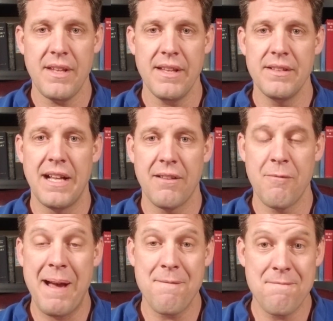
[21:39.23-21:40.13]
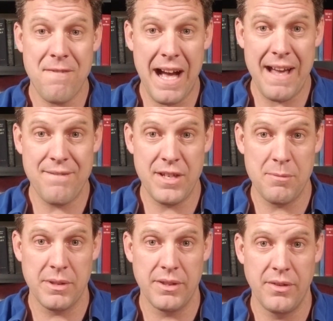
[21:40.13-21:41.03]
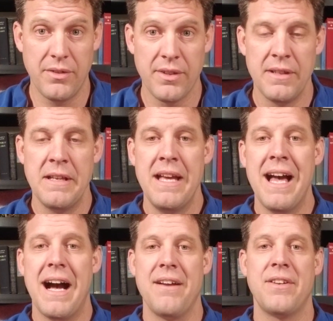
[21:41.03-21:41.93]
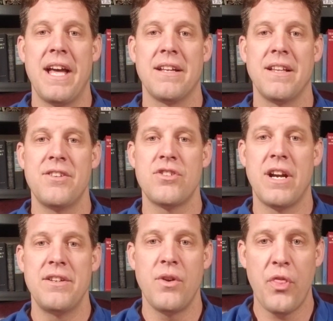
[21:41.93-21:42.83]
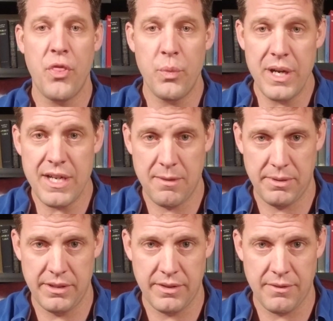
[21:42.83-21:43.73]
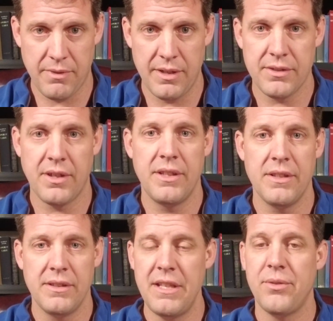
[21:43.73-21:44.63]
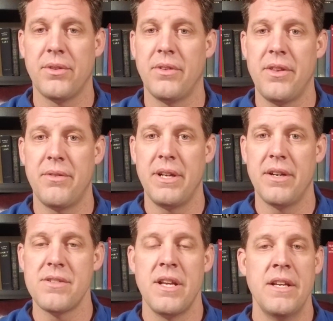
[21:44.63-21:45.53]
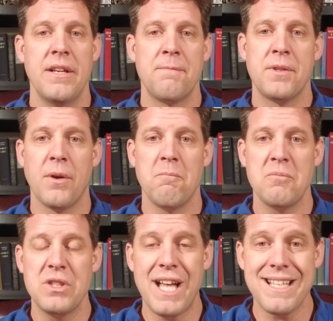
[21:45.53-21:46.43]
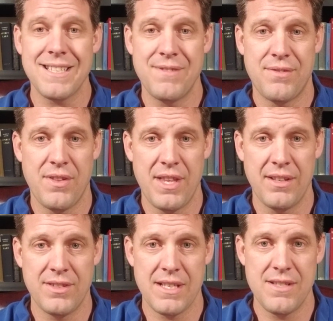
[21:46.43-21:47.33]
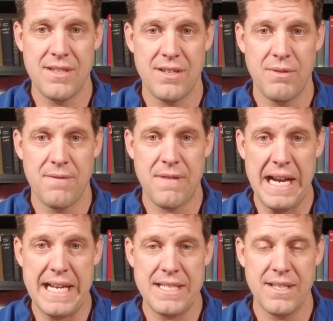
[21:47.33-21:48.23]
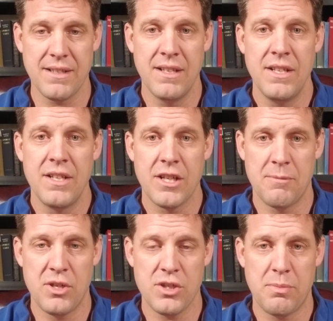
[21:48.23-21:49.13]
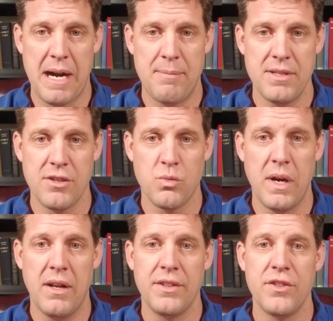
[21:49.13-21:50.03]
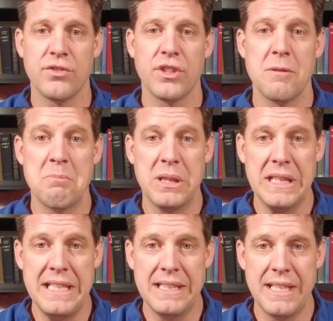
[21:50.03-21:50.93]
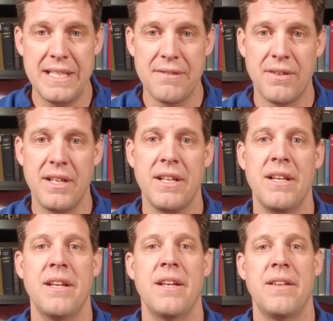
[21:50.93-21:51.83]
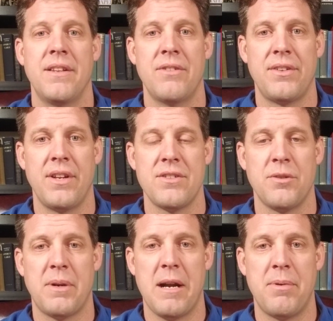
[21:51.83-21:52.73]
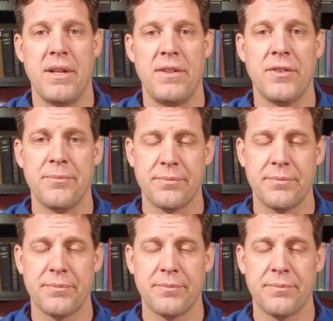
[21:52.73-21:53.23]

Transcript: A lot of them have 5-year balloons. I even had a lender try and do a 3-year balloon on one because our lease was only 3 years. So lots of different things to consider when financing commercial properties as well. It's usually completely different than residential properties.